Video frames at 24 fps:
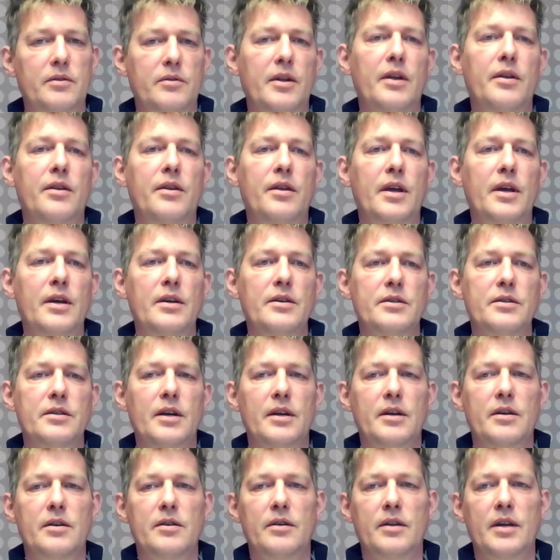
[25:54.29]
the things
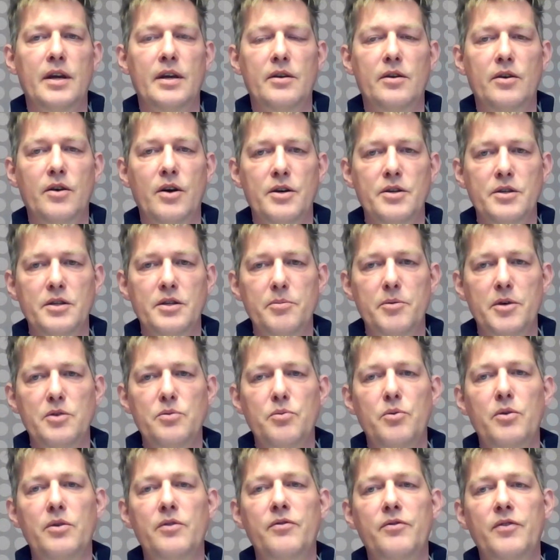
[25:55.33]
that
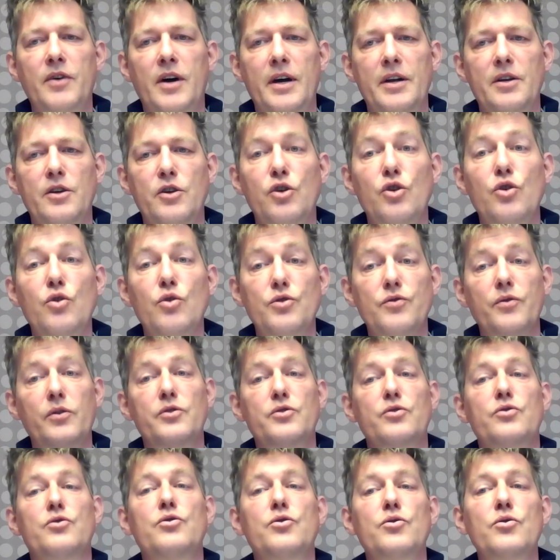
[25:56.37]
customers would find useful
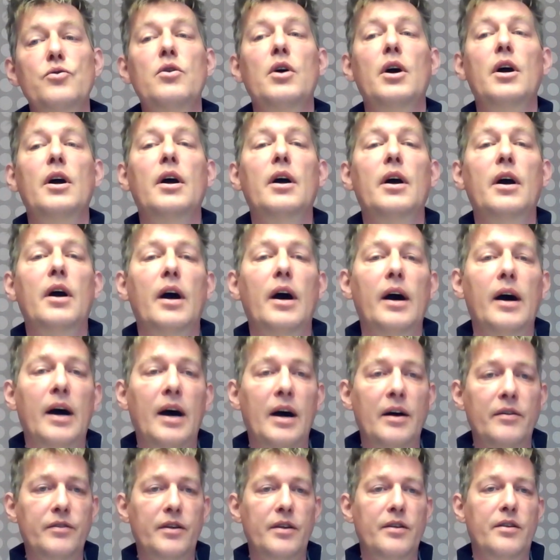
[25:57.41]
to do
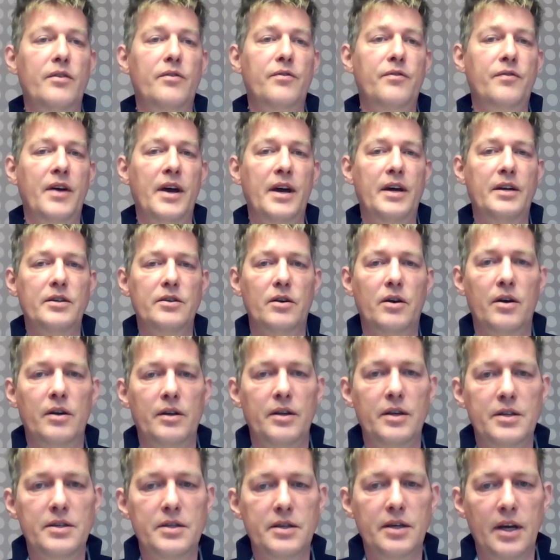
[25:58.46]
after the fact on
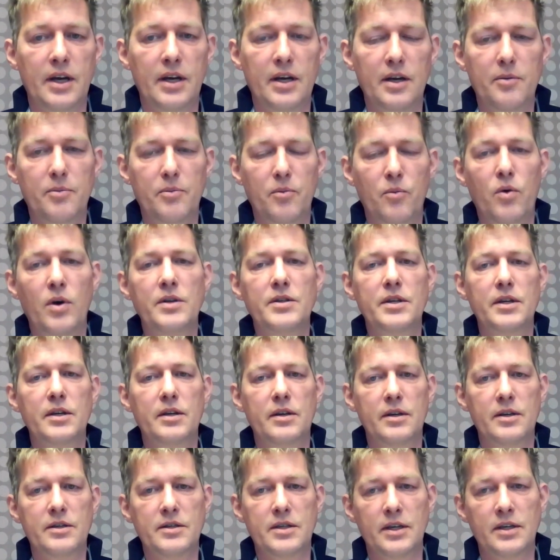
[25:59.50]
this data once
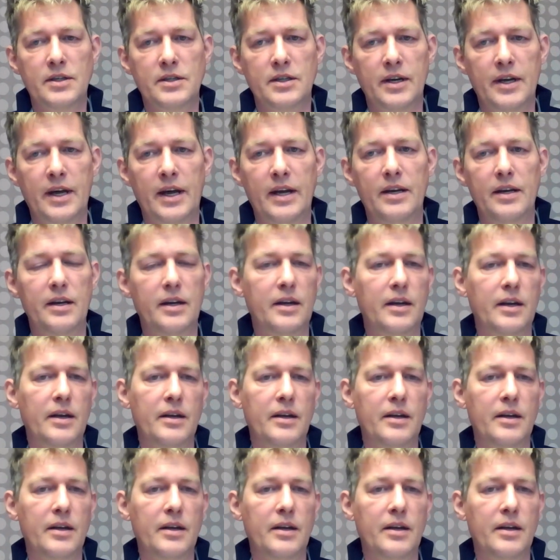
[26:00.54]
it's landing in